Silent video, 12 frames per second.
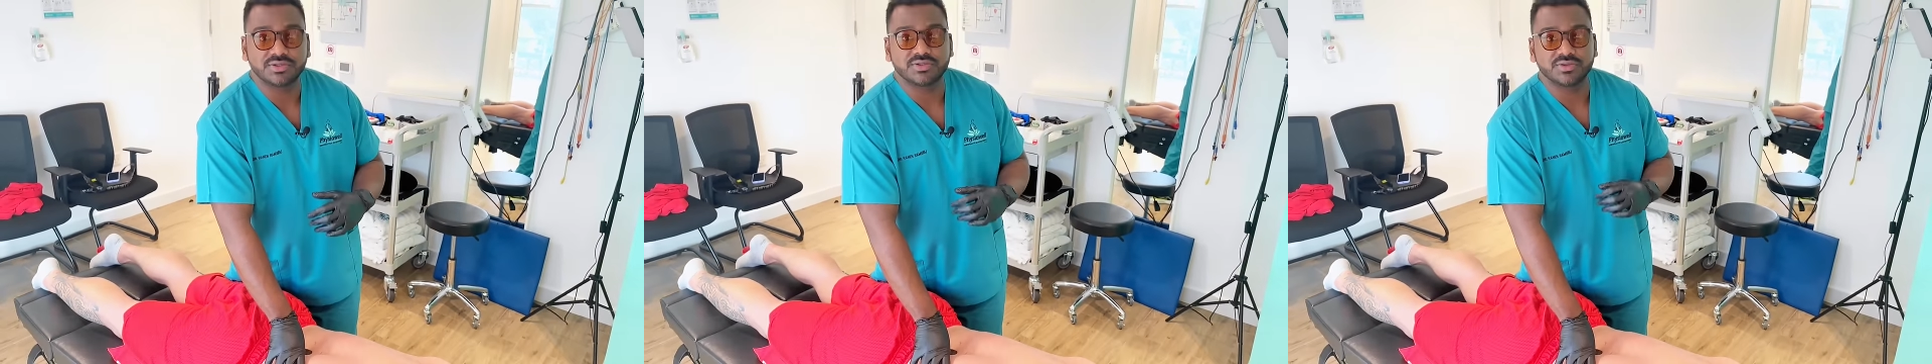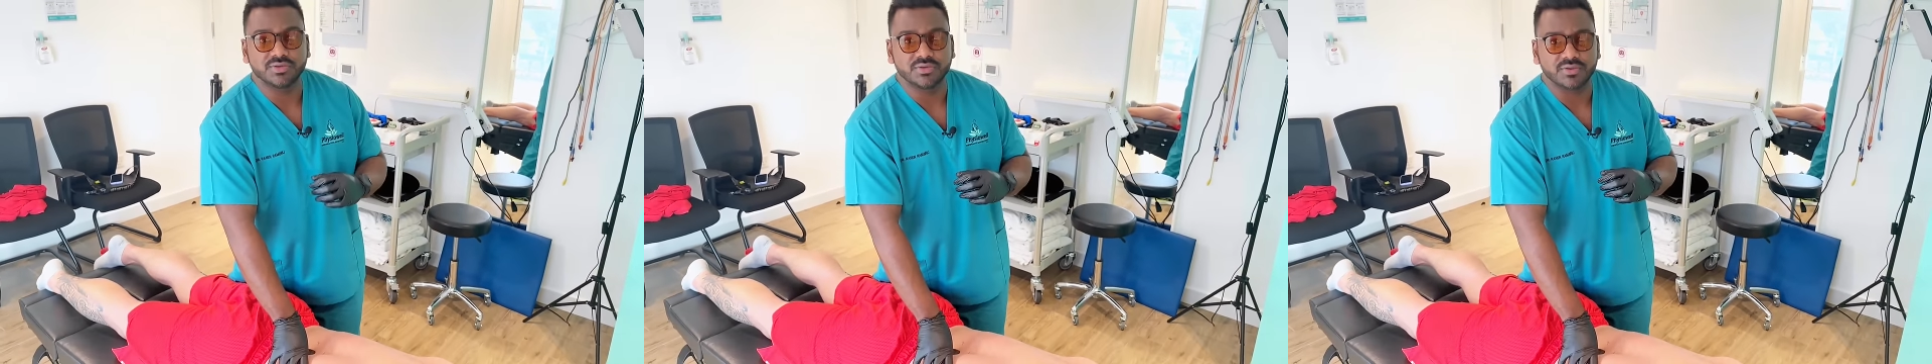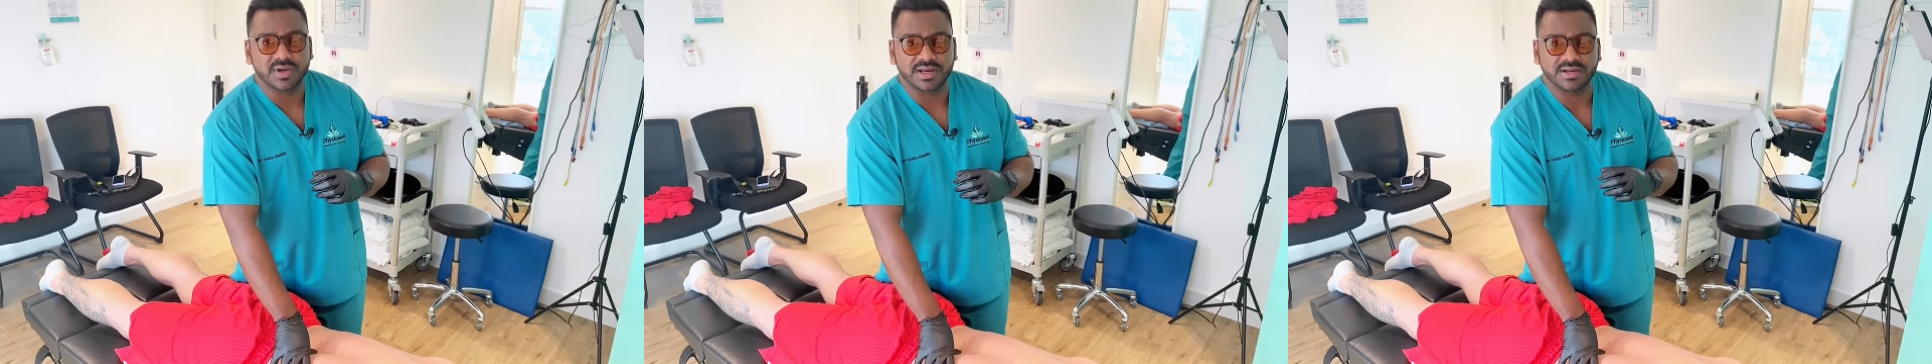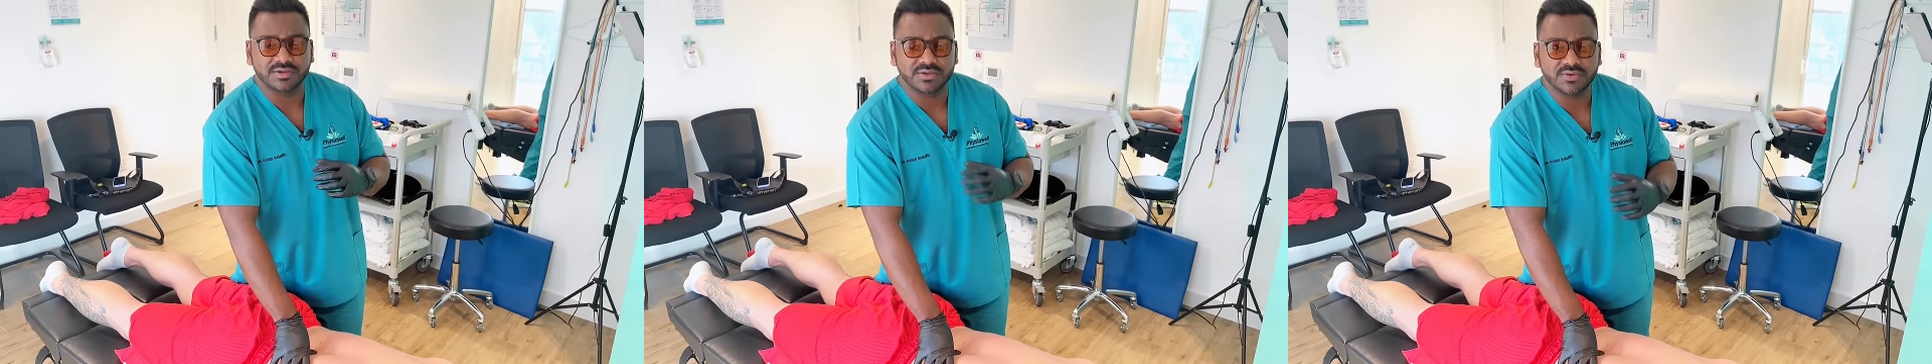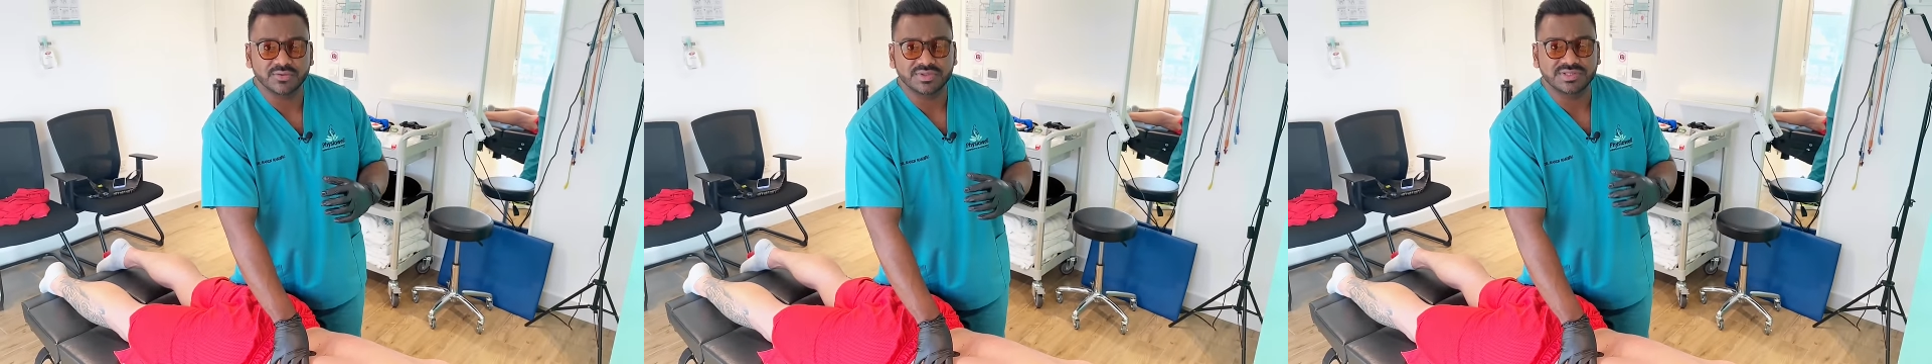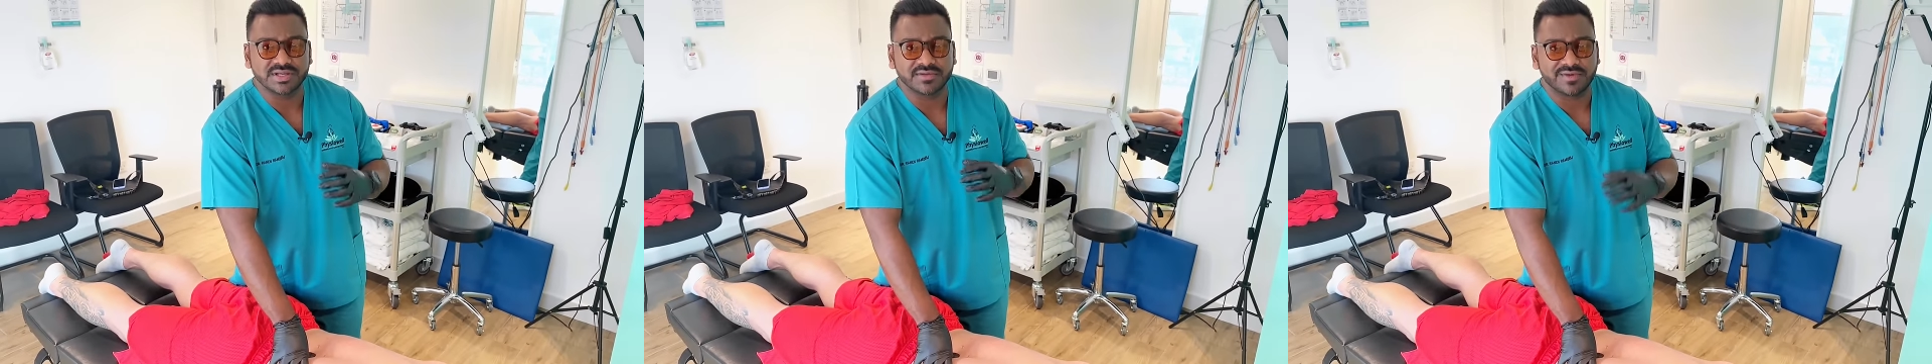to an
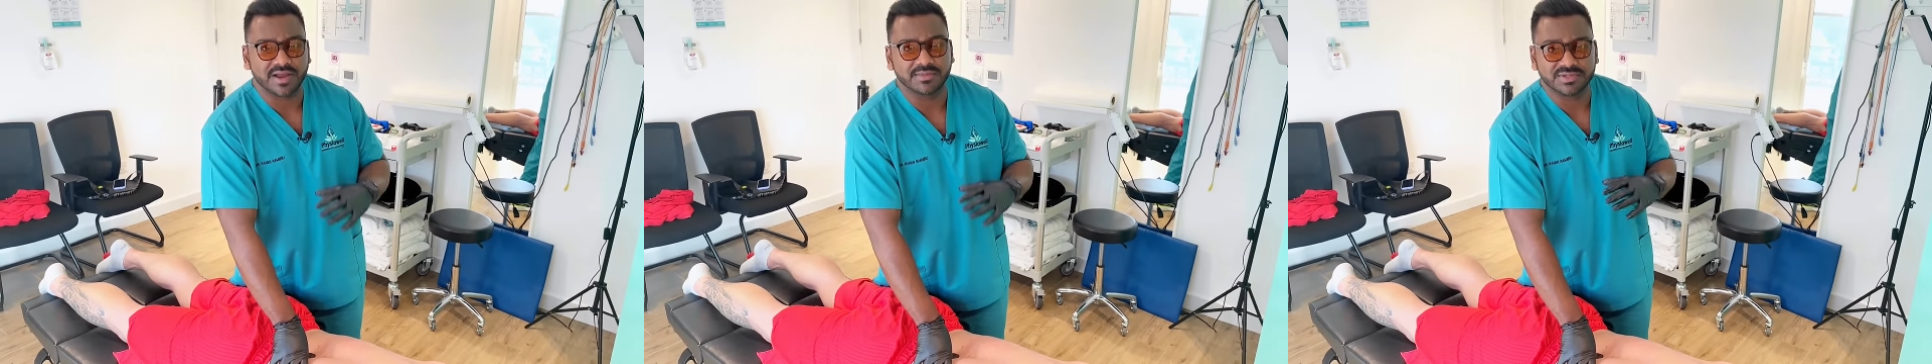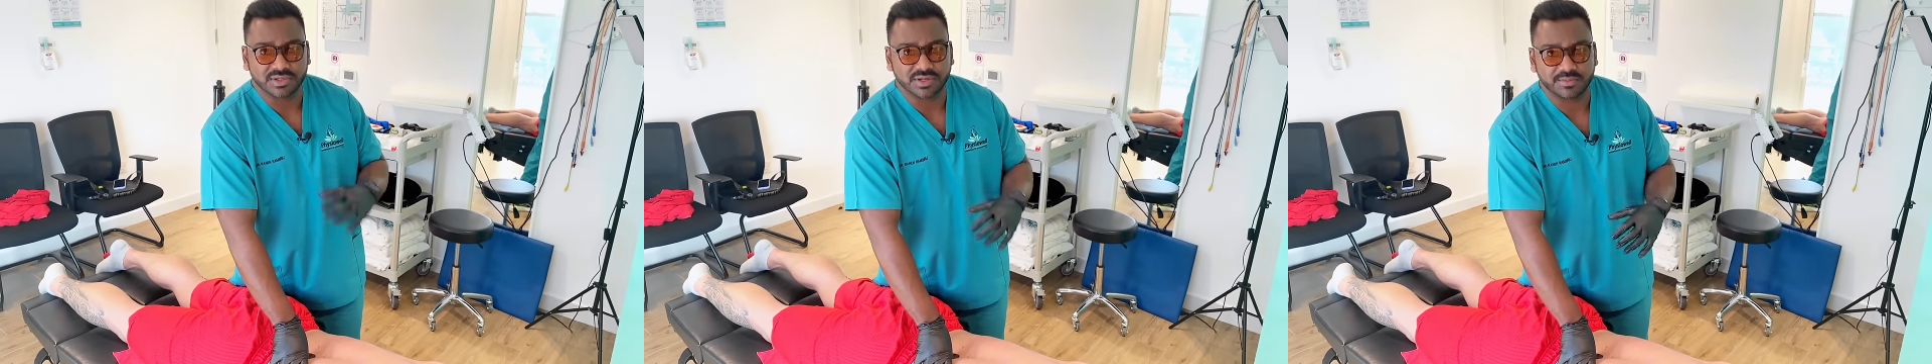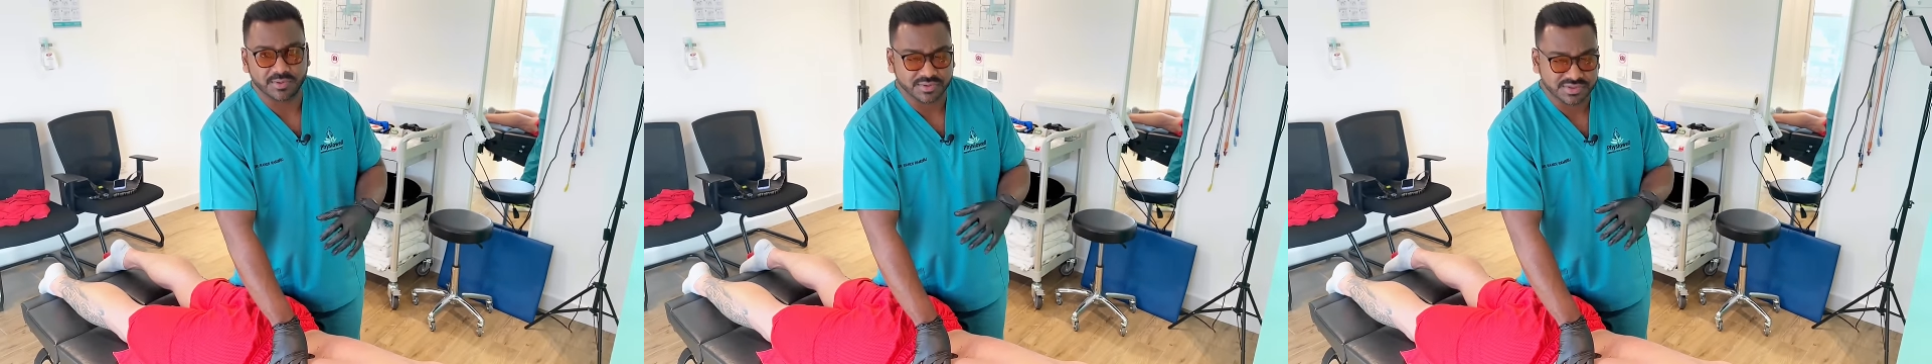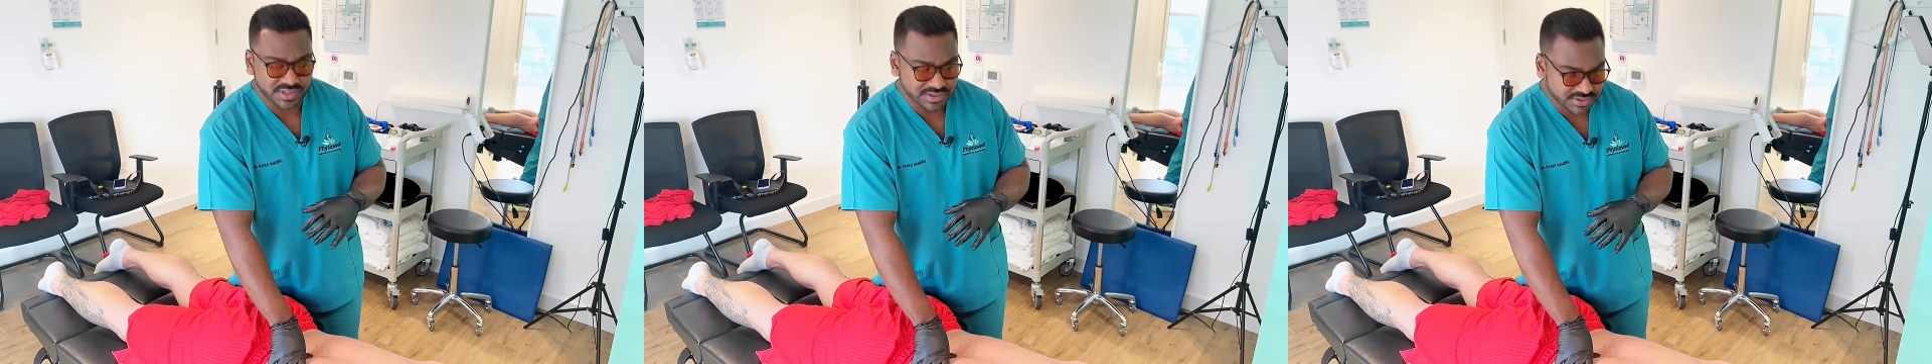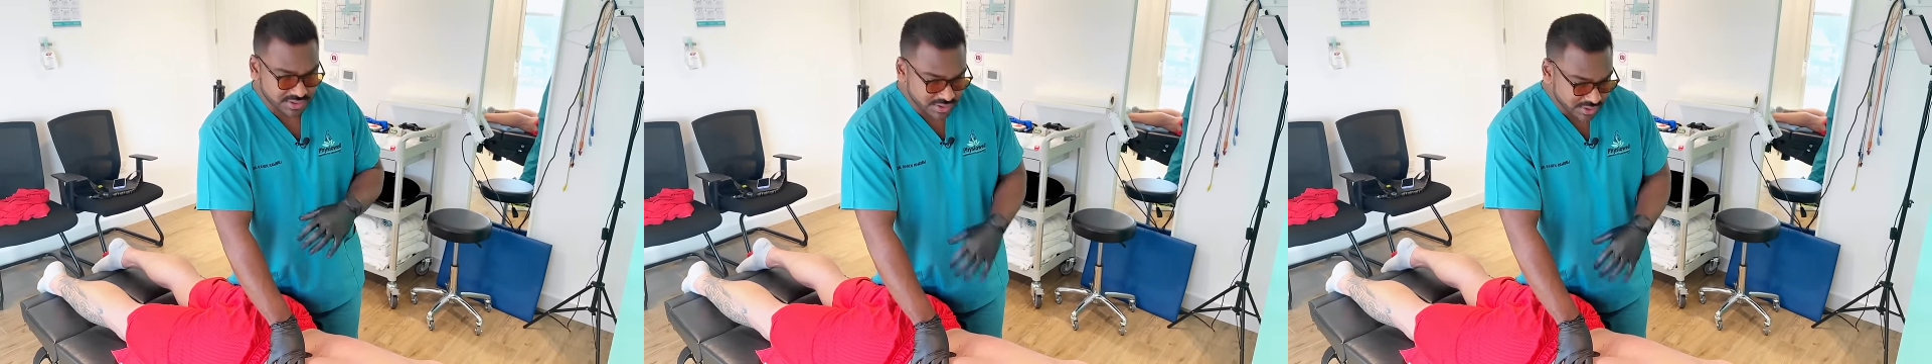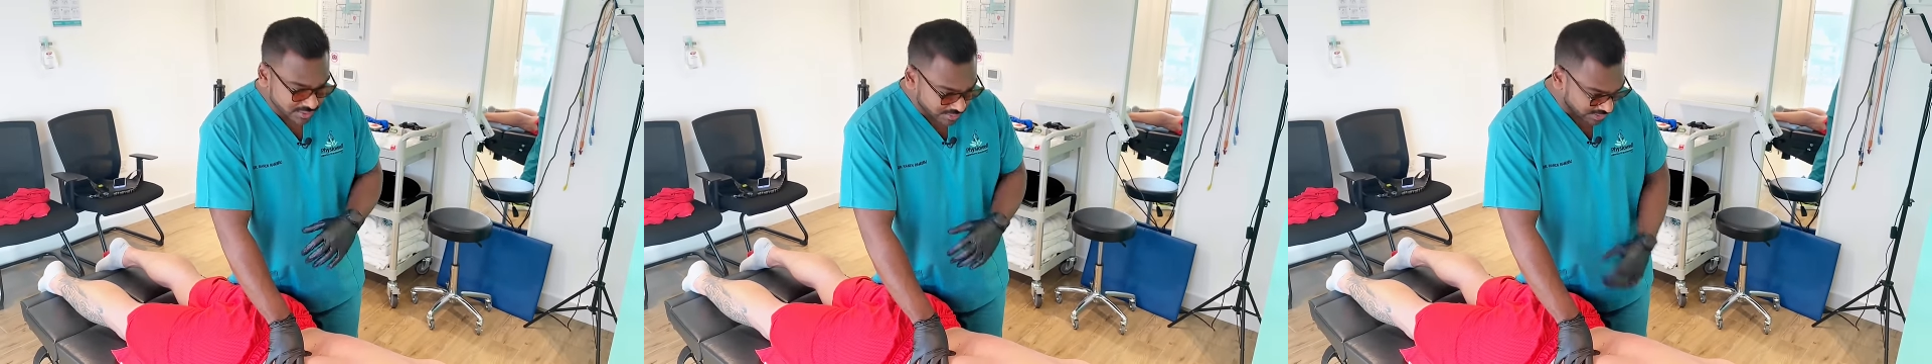acute inflammatory process
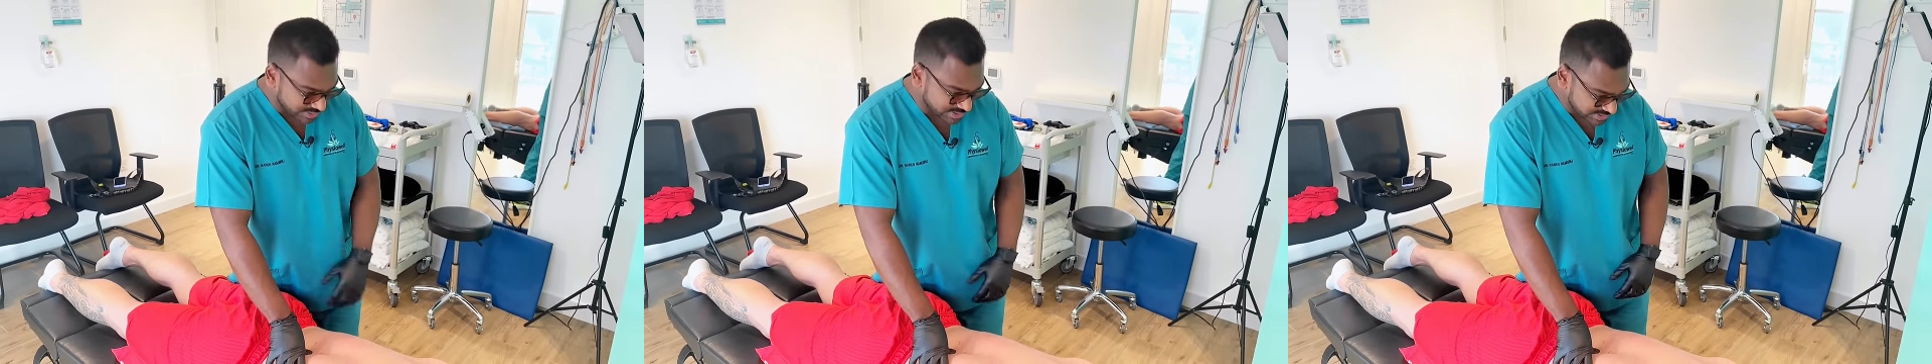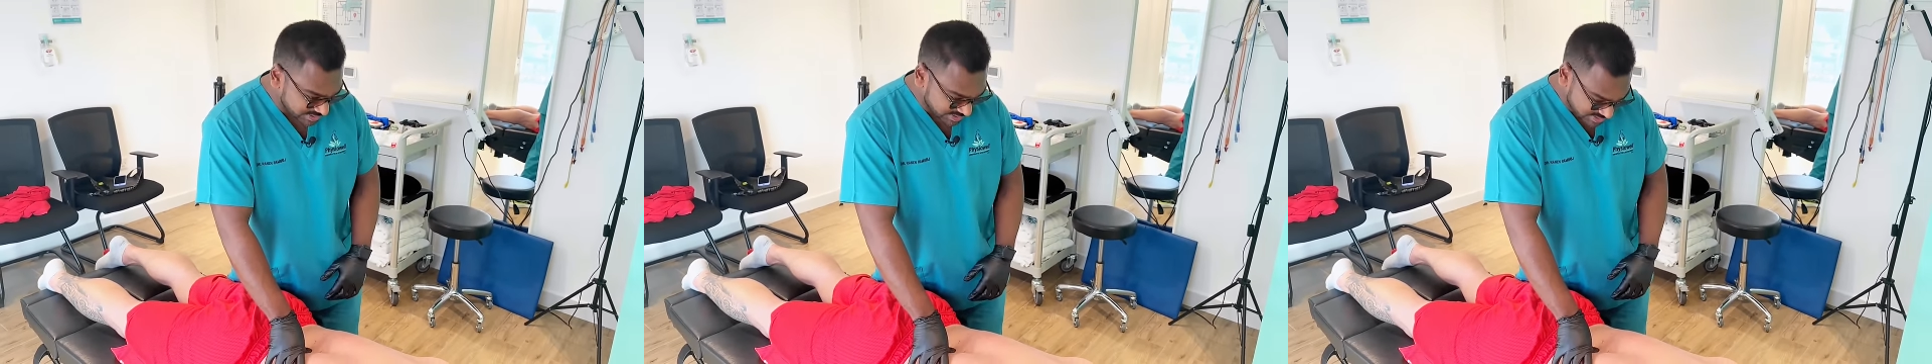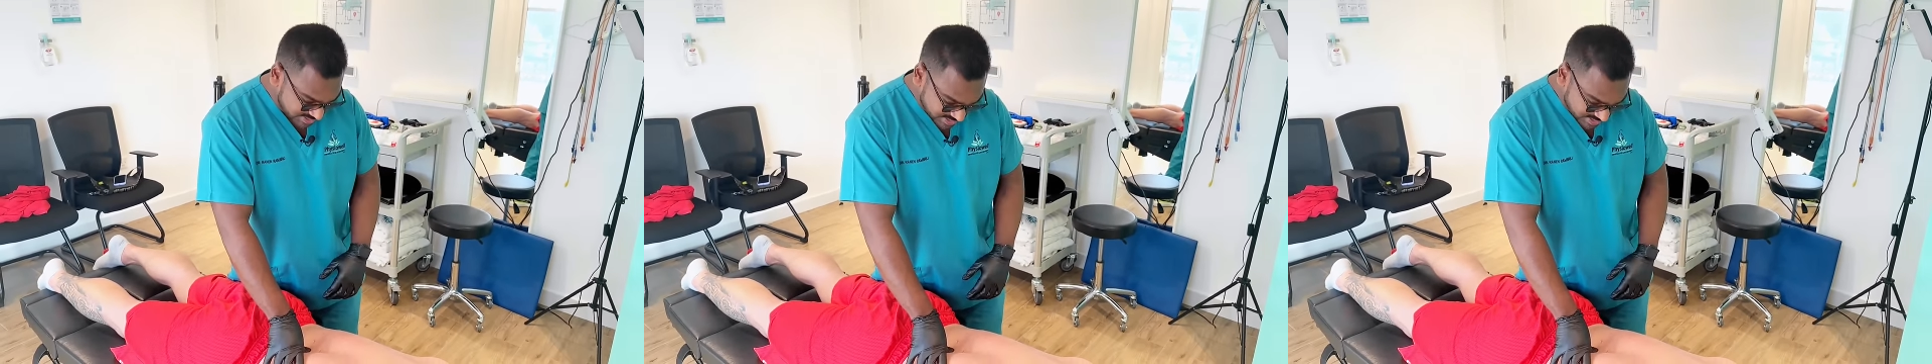on the disc.